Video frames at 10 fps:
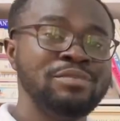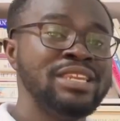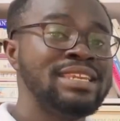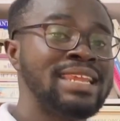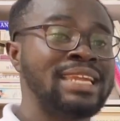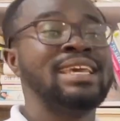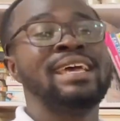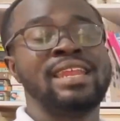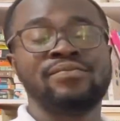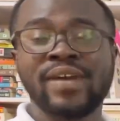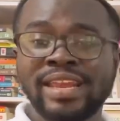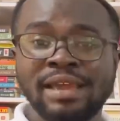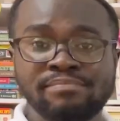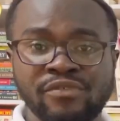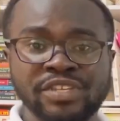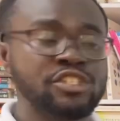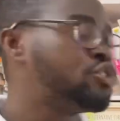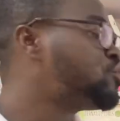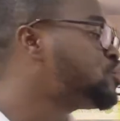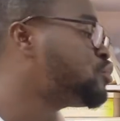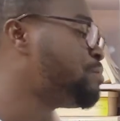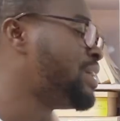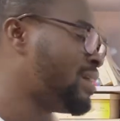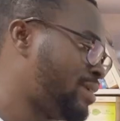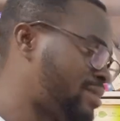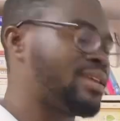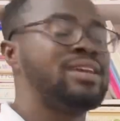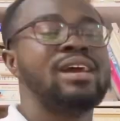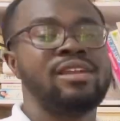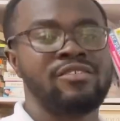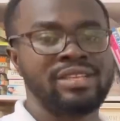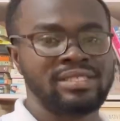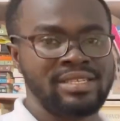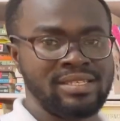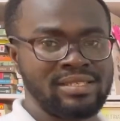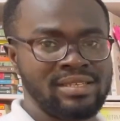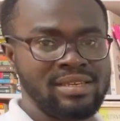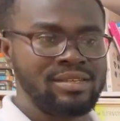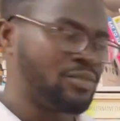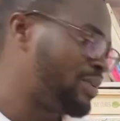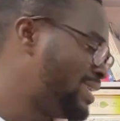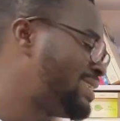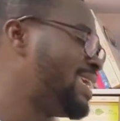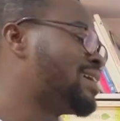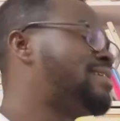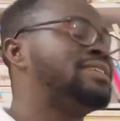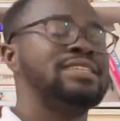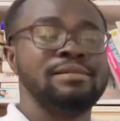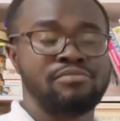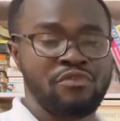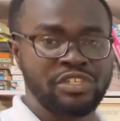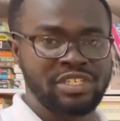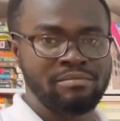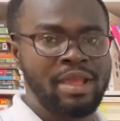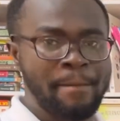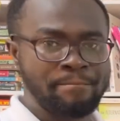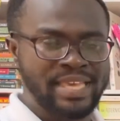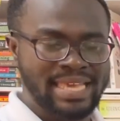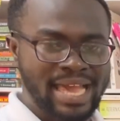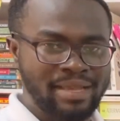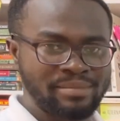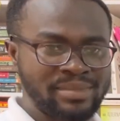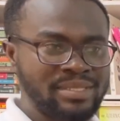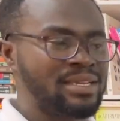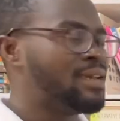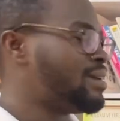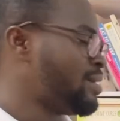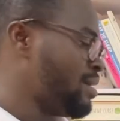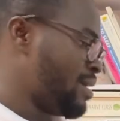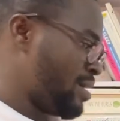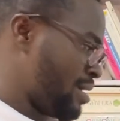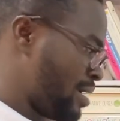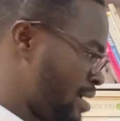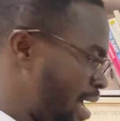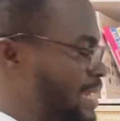meaning that the final provision should be 300 seats. So this increase in provision becomes an